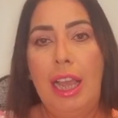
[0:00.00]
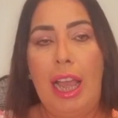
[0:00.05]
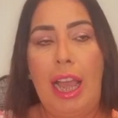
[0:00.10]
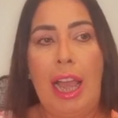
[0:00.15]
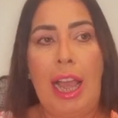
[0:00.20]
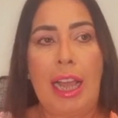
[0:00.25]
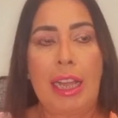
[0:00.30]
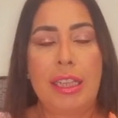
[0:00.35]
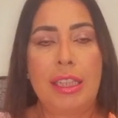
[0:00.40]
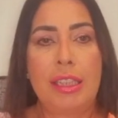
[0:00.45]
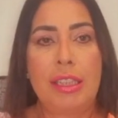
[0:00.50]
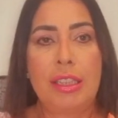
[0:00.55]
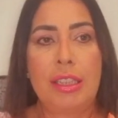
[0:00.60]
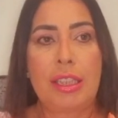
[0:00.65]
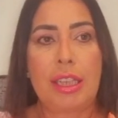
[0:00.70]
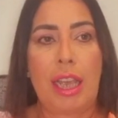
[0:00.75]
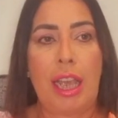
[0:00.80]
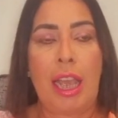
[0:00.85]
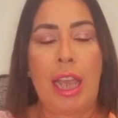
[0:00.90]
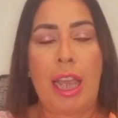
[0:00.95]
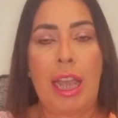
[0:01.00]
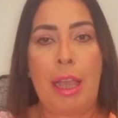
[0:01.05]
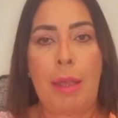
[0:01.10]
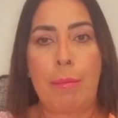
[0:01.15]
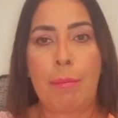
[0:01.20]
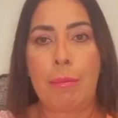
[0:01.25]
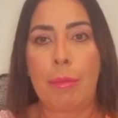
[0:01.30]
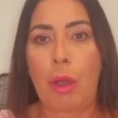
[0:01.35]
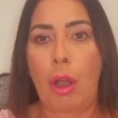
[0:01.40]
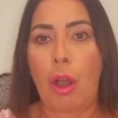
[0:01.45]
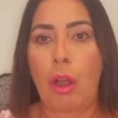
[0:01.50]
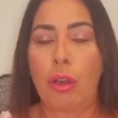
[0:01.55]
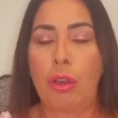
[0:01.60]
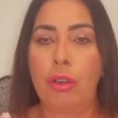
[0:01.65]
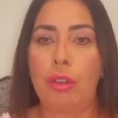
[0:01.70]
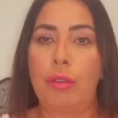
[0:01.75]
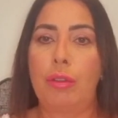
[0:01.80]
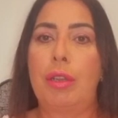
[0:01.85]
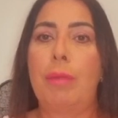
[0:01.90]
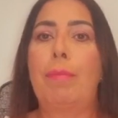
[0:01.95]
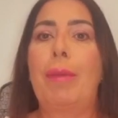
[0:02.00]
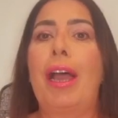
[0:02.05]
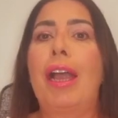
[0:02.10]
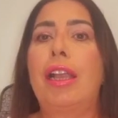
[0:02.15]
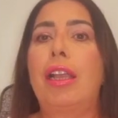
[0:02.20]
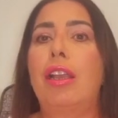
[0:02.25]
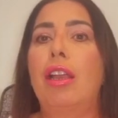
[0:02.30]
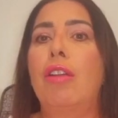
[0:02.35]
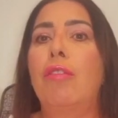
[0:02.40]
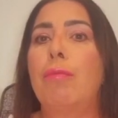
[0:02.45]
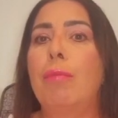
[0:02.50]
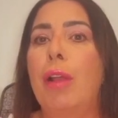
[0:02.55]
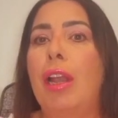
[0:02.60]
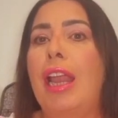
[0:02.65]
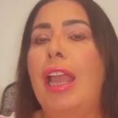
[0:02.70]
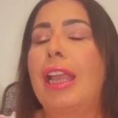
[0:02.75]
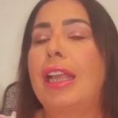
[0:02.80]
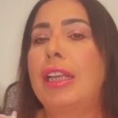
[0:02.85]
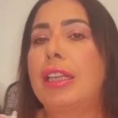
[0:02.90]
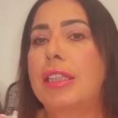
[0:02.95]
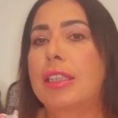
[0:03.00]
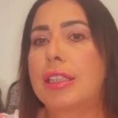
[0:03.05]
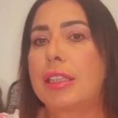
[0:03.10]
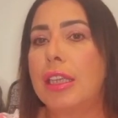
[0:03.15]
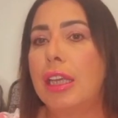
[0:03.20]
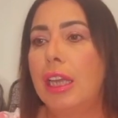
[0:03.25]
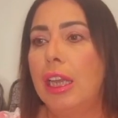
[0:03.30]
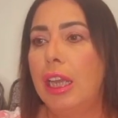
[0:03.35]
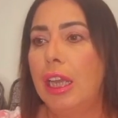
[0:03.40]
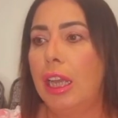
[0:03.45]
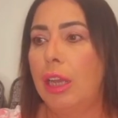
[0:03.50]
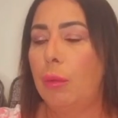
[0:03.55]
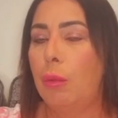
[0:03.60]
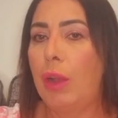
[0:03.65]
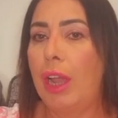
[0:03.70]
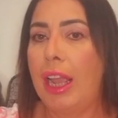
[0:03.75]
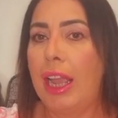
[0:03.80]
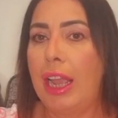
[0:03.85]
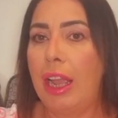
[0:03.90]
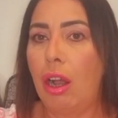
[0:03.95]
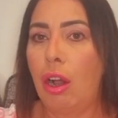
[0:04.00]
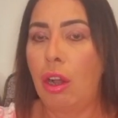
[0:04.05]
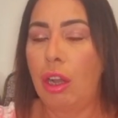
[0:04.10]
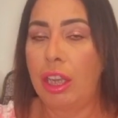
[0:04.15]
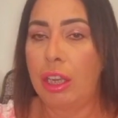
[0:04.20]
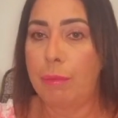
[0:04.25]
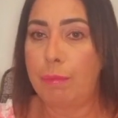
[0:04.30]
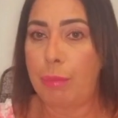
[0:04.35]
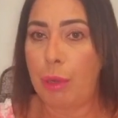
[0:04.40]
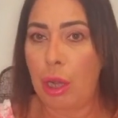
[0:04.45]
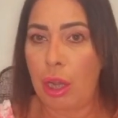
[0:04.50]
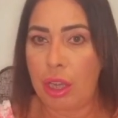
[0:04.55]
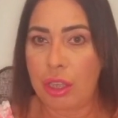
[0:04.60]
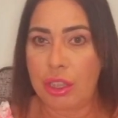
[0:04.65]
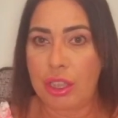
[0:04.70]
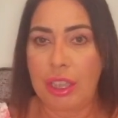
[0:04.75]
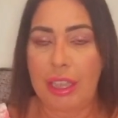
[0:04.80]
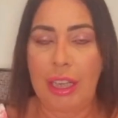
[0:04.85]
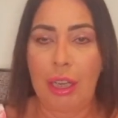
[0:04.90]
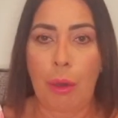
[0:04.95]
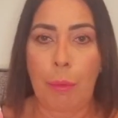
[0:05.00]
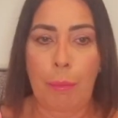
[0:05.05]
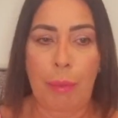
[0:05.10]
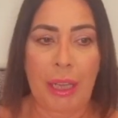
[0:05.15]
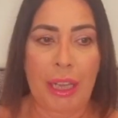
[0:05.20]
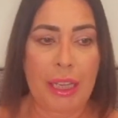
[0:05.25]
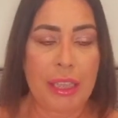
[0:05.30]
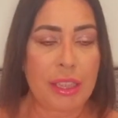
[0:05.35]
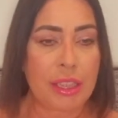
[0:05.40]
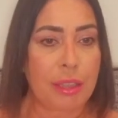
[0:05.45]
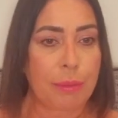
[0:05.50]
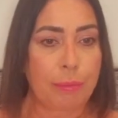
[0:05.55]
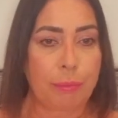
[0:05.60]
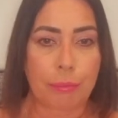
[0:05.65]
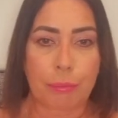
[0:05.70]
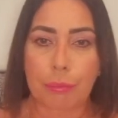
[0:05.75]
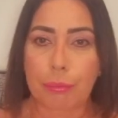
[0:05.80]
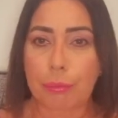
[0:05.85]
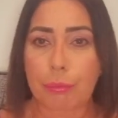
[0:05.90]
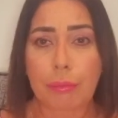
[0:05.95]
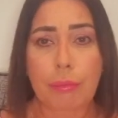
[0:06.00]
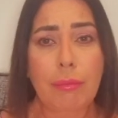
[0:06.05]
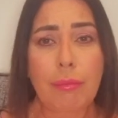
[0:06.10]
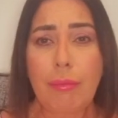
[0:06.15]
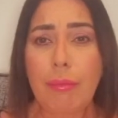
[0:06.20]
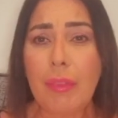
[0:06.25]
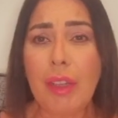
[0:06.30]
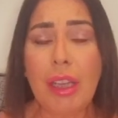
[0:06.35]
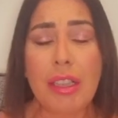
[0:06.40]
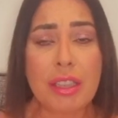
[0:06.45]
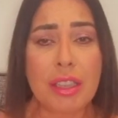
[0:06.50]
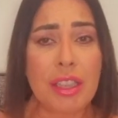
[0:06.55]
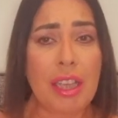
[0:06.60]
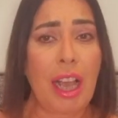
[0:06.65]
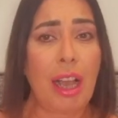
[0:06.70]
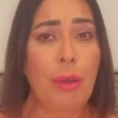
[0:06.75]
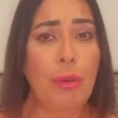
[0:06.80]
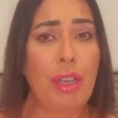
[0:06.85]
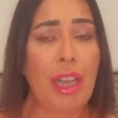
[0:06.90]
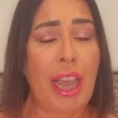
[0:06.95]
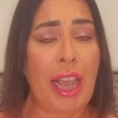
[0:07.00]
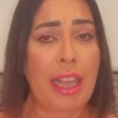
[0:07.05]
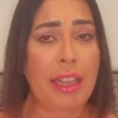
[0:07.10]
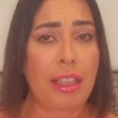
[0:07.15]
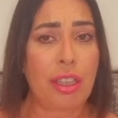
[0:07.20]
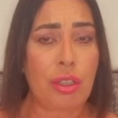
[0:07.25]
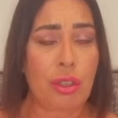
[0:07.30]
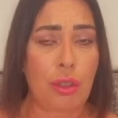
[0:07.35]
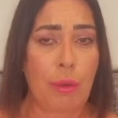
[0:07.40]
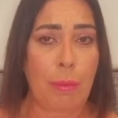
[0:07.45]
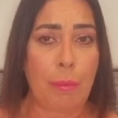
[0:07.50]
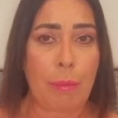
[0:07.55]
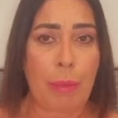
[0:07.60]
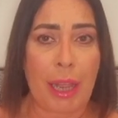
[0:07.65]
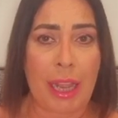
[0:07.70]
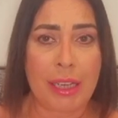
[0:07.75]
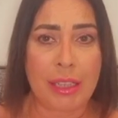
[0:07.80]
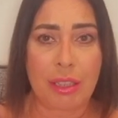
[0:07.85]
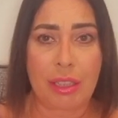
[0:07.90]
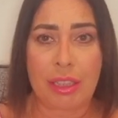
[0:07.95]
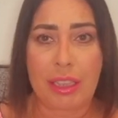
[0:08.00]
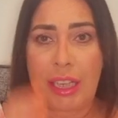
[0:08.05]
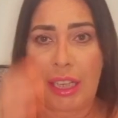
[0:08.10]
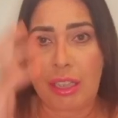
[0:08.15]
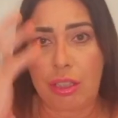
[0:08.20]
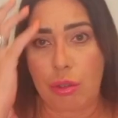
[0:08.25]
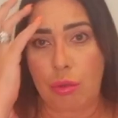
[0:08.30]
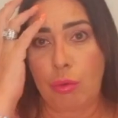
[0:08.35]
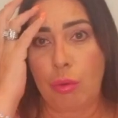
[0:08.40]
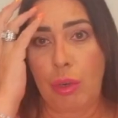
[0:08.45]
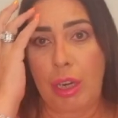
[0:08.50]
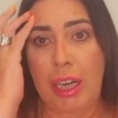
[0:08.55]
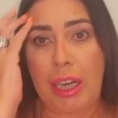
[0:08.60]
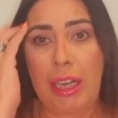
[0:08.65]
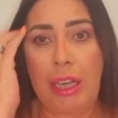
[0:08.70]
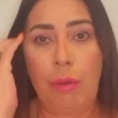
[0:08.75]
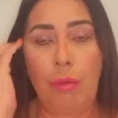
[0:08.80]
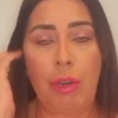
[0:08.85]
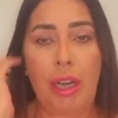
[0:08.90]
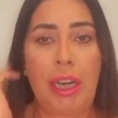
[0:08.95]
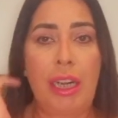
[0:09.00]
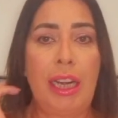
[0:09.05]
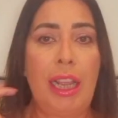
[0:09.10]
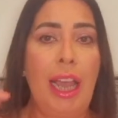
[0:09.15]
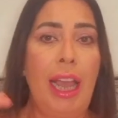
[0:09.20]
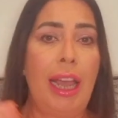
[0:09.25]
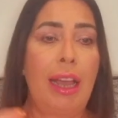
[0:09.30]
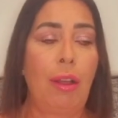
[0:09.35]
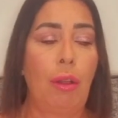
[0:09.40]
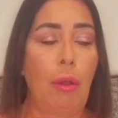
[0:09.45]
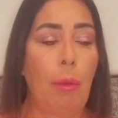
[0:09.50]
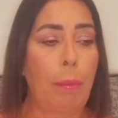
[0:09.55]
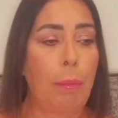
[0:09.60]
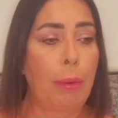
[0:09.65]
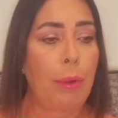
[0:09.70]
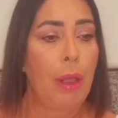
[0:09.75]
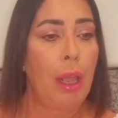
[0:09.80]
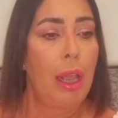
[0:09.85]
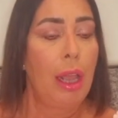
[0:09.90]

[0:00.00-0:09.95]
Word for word: and um, on the back of my legs where I had burnt a little bit. So yeah, the sunbed did really, really help.